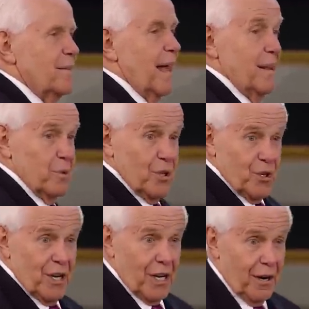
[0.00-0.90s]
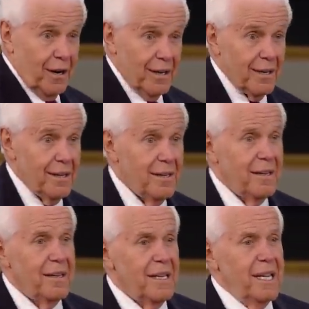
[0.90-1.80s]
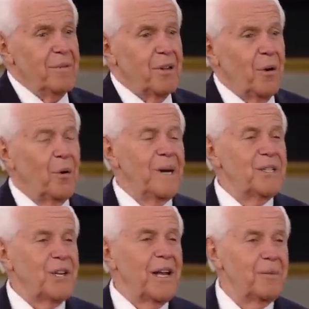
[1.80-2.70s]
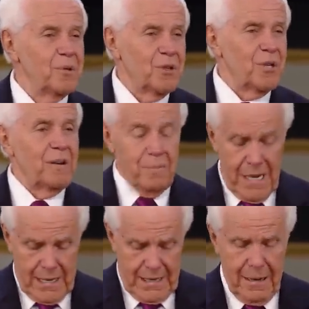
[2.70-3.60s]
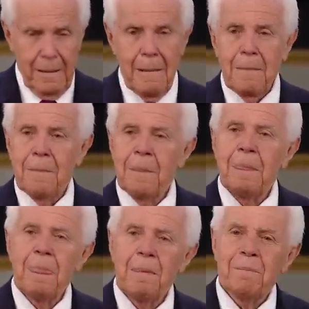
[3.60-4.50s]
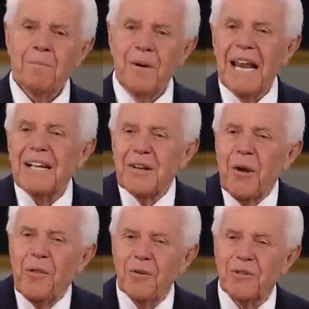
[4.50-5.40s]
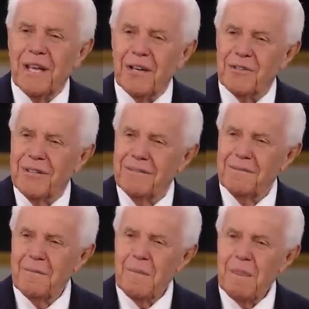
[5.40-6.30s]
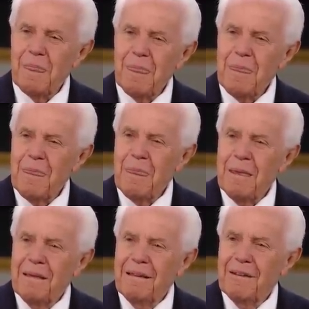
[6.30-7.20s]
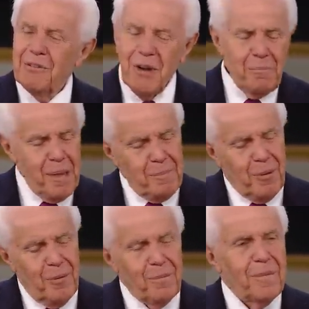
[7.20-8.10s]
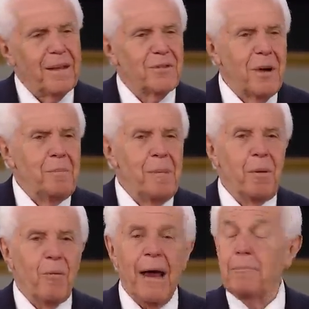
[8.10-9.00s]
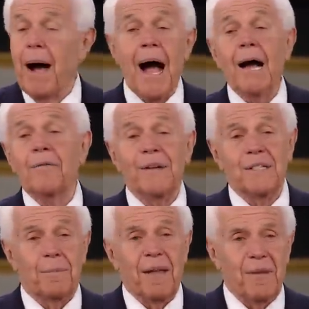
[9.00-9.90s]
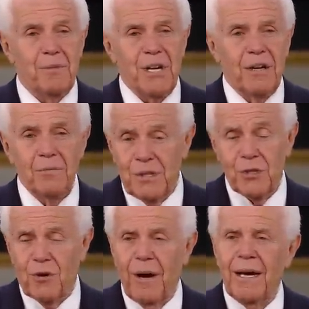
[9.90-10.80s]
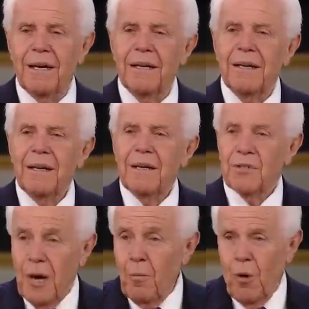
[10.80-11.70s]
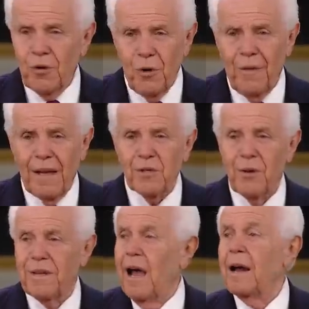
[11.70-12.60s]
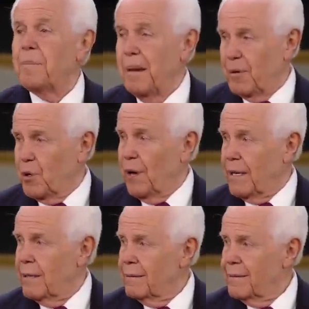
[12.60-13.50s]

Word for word: that he was the Son of God, even though he said he was the Son of Man? We'd like to know those things. Some people some people write biographies about themselves, which is great. Some won't do that, so other people do it.